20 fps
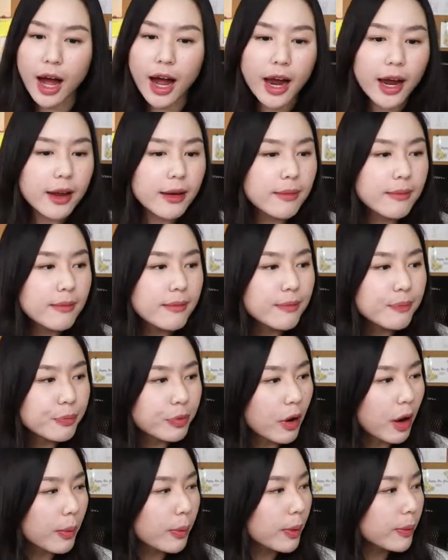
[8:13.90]
I
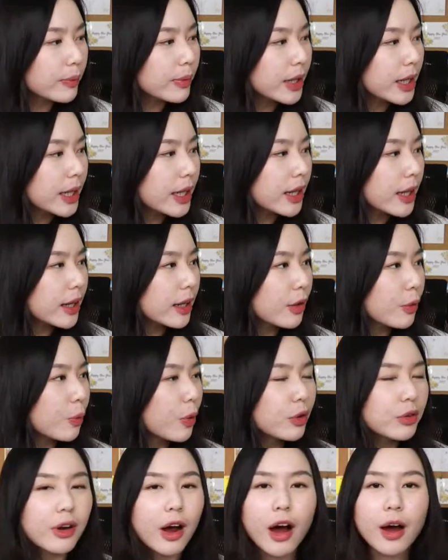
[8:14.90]
probably
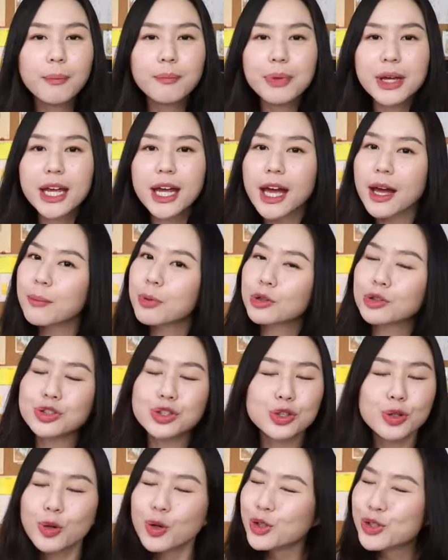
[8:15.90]
will not be able
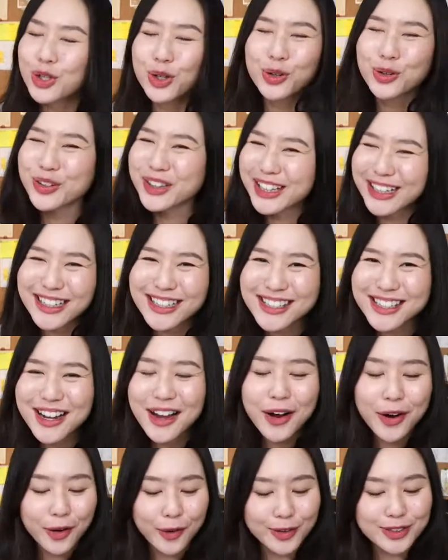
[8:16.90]
to do this
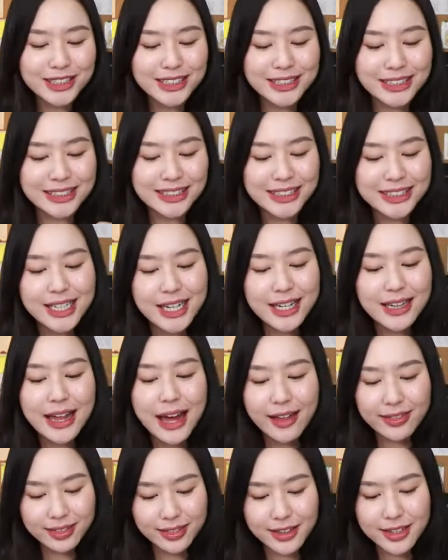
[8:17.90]
or succeed
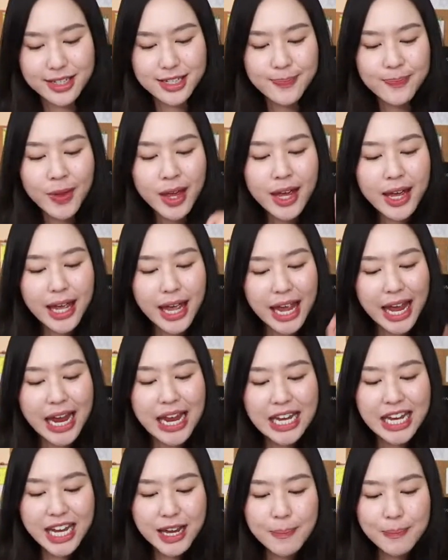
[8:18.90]
at this.
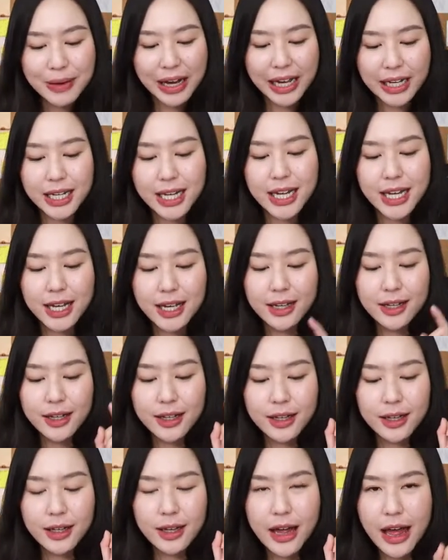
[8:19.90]
Anybody
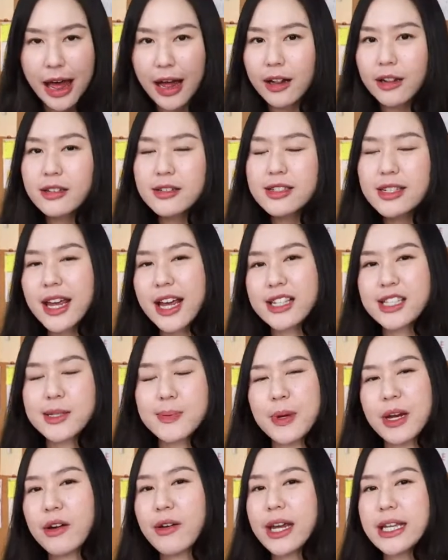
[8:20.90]
else
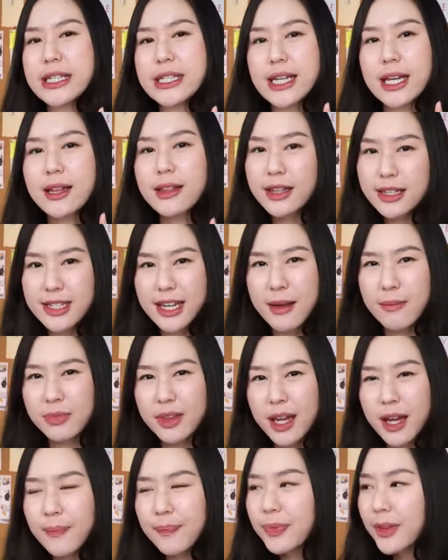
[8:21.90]
experiencing the same
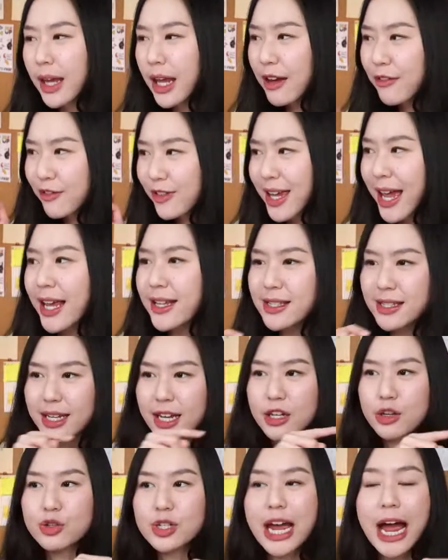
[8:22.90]
thing? If yes,
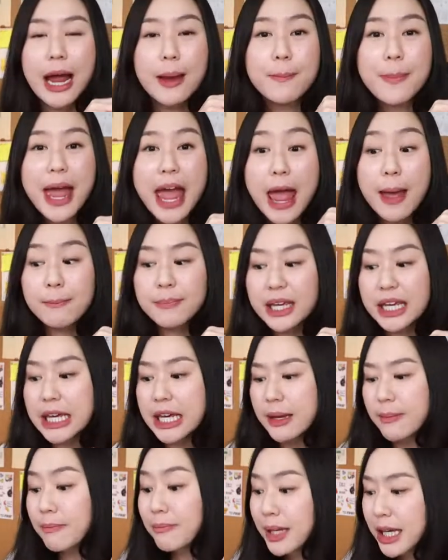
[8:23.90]
can you type
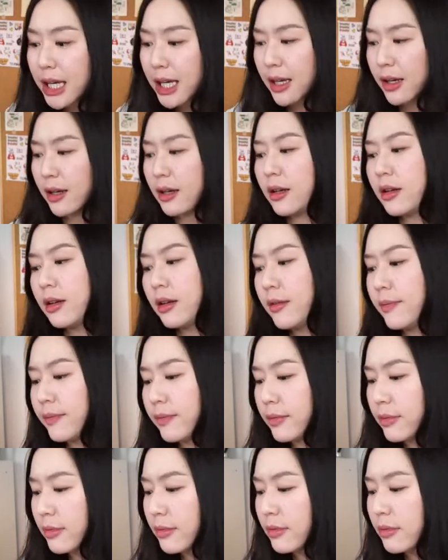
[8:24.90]
me, me?
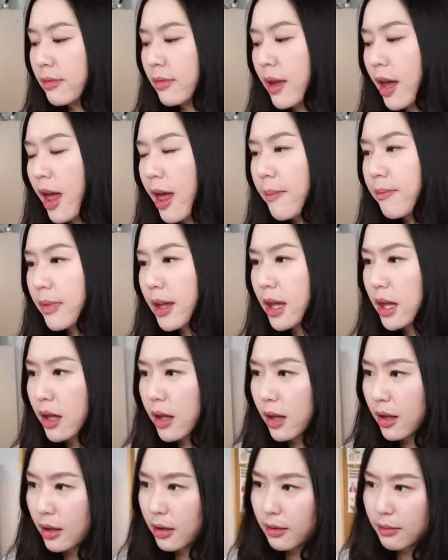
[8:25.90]

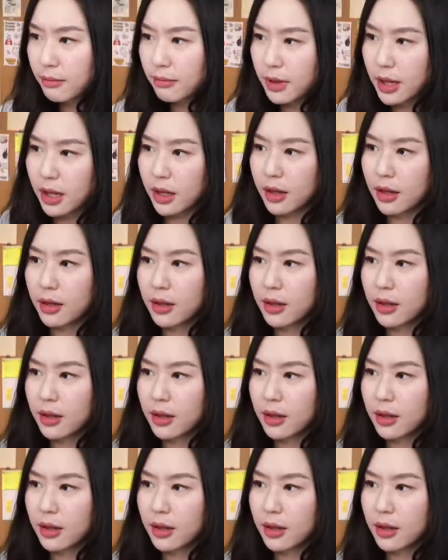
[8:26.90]
Me, me.